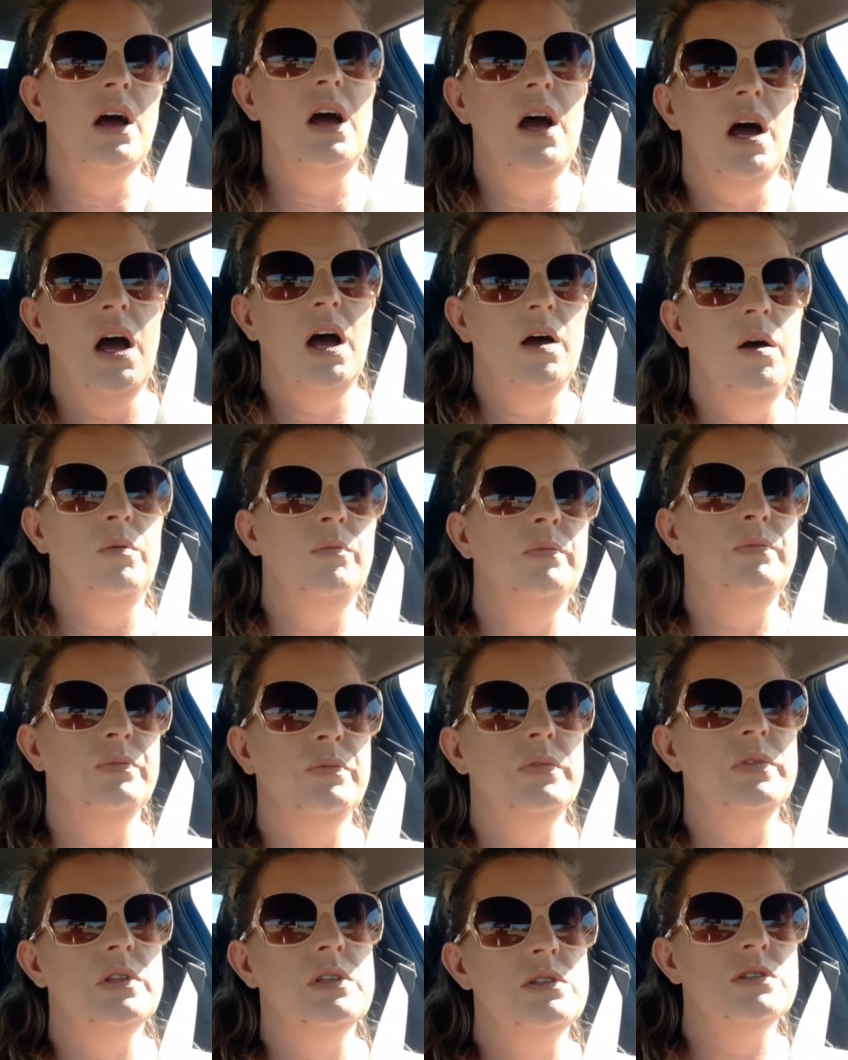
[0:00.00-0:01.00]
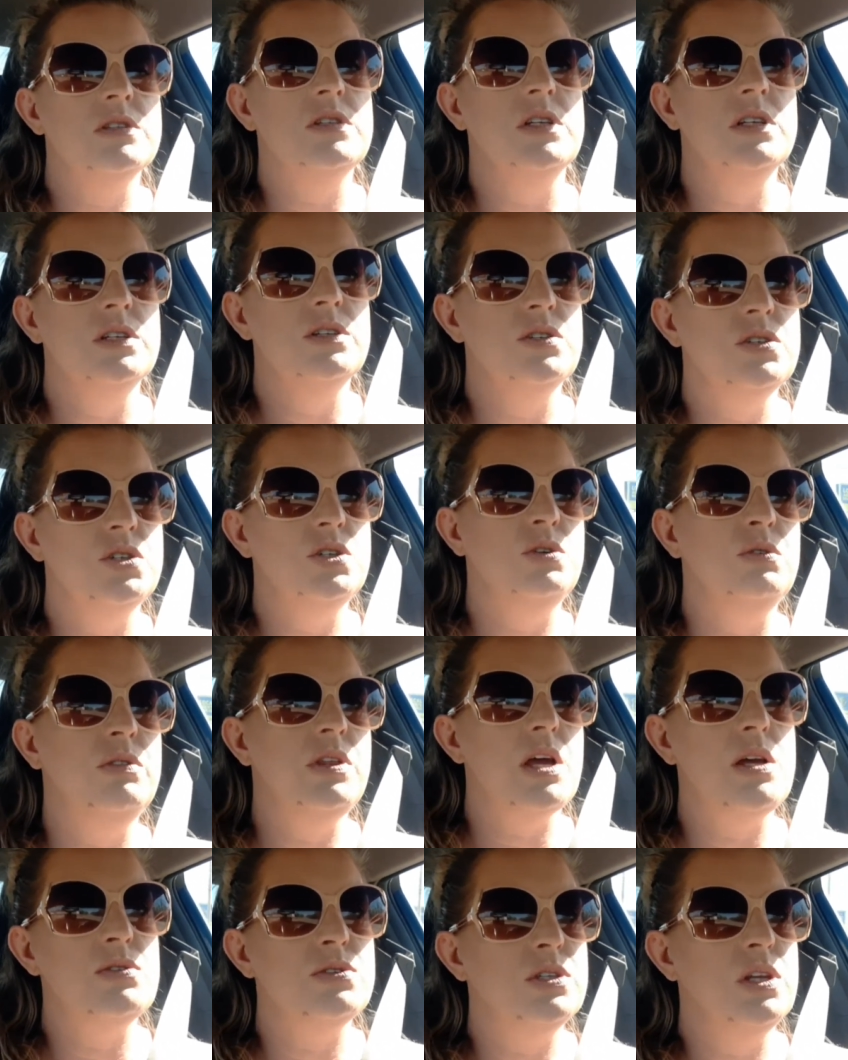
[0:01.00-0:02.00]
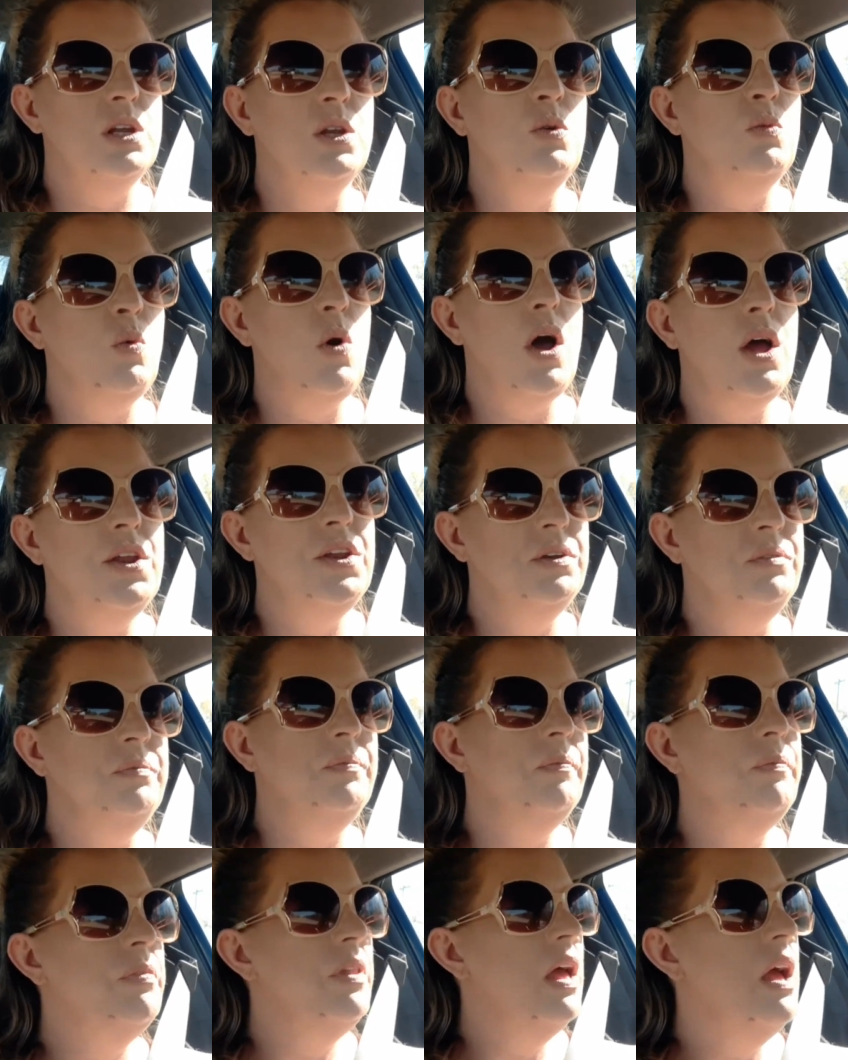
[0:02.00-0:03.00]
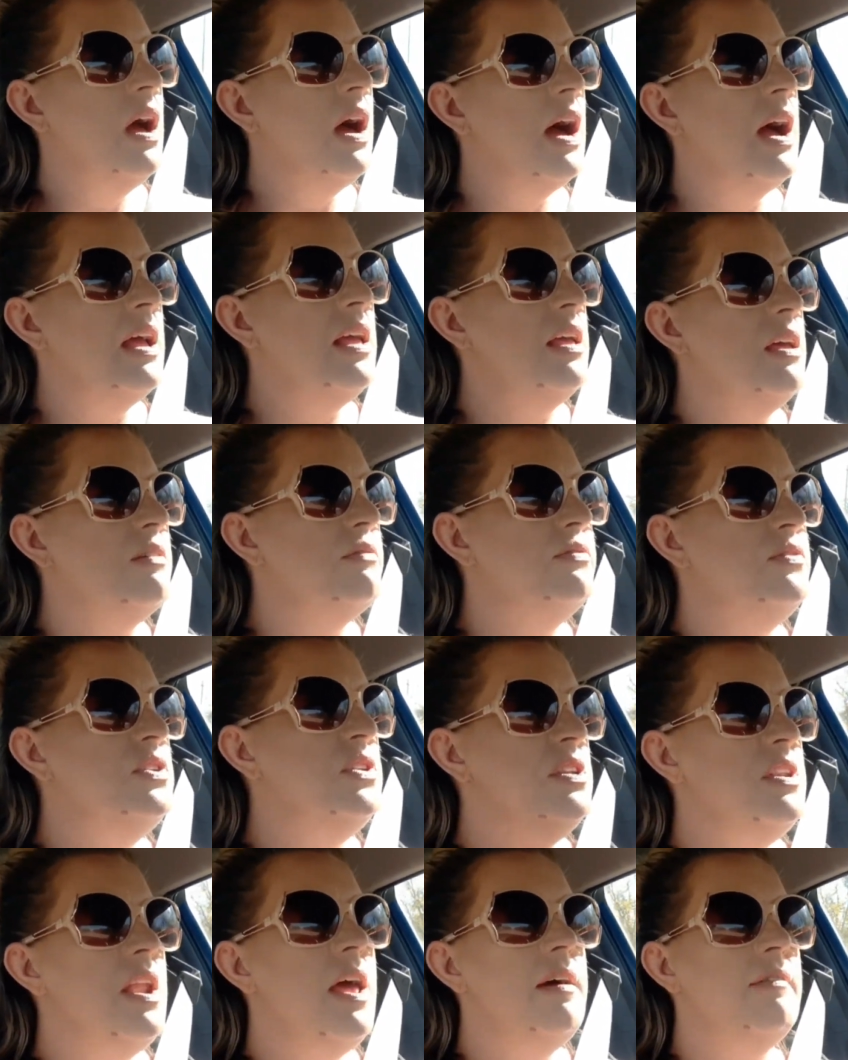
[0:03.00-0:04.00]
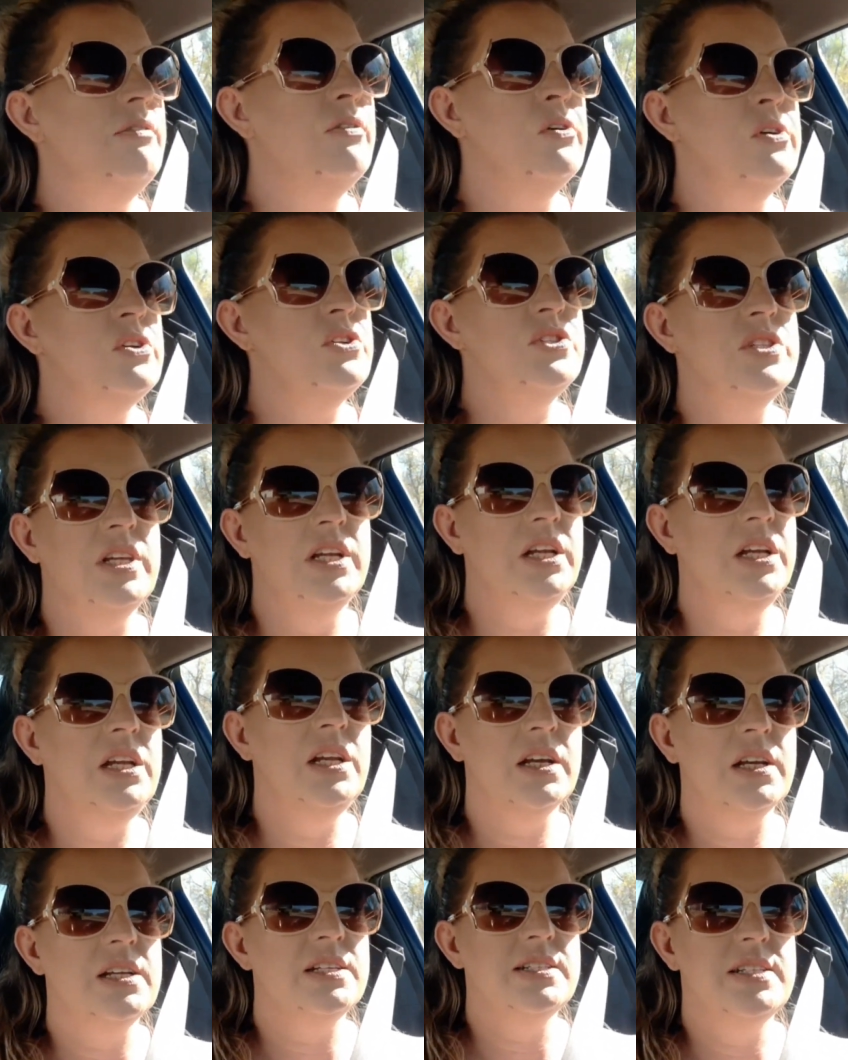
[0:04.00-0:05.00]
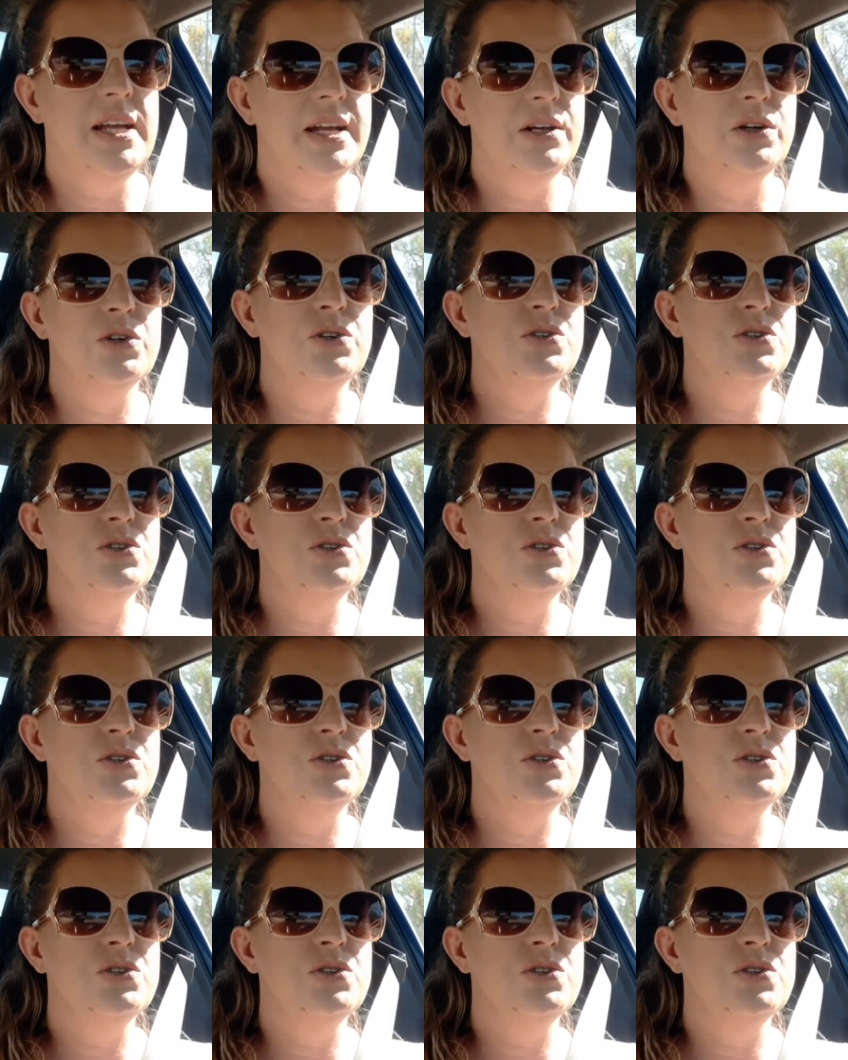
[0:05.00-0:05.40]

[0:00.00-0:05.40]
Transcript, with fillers: um, since 2001, I have never seen a container